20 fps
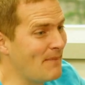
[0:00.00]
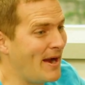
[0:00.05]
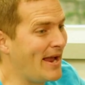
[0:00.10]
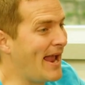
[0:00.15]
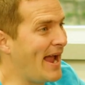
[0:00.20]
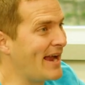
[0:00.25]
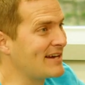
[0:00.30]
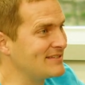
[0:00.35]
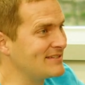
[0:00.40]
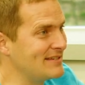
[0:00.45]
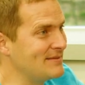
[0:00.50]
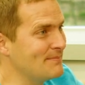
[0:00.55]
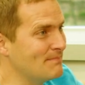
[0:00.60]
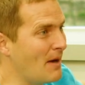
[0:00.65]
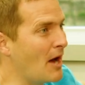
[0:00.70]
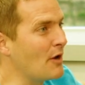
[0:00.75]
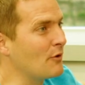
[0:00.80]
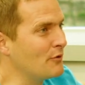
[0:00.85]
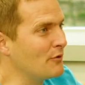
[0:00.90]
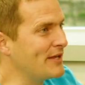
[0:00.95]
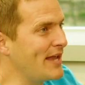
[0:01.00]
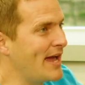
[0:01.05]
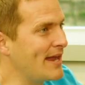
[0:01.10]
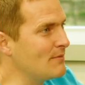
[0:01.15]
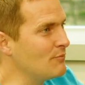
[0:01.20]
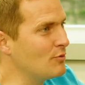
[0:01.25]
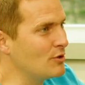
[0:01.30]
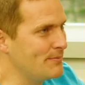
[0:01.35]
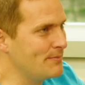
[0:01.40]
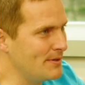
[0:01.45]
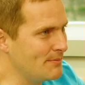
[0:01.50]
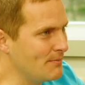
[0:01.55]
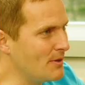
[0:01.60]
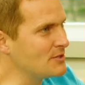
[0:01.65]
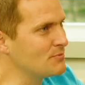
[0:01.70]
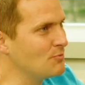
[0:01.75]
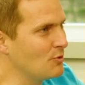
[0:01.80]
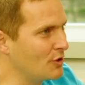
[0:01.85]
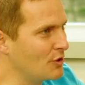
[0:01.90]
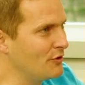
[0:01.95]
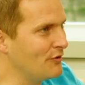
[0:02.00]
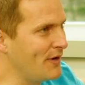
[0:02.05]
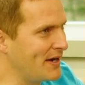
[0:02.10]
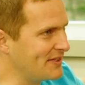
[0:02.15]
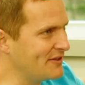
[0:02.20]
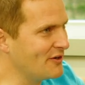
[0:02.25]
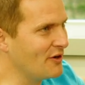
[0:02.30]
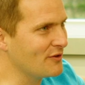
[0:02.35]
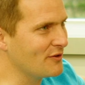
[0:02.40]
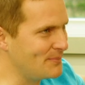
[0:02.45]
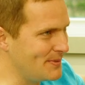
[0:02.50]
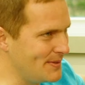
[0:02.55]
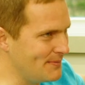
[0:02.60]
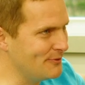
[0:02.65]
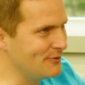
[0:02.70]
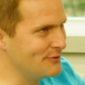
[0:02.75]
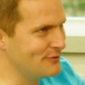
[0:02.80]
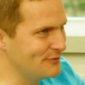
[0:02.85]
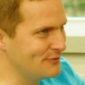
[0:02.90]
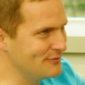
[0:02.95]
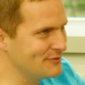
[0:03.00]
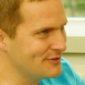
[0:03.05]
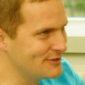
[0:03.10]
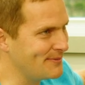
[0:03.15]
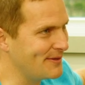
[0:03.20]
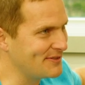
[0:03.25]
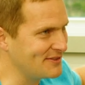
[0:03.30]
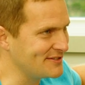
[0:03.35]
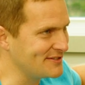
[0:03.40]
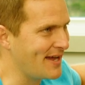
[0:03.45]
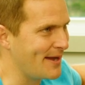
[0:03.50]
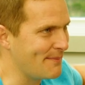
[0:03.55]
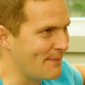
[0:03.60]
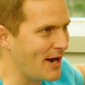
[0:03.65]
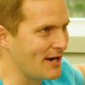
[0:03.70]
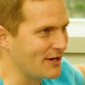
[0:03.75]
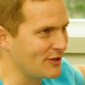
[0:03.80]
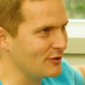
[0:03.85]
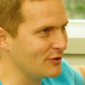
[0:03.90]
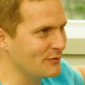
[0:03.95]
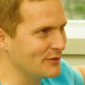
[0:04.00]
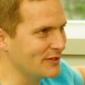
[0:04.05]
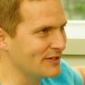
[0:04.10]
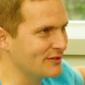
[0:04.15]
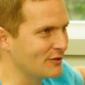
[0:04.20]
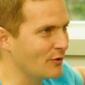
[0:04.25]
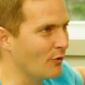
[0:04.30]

my actually model of the atom would have been much more correct than all the people who spent the time hot gluing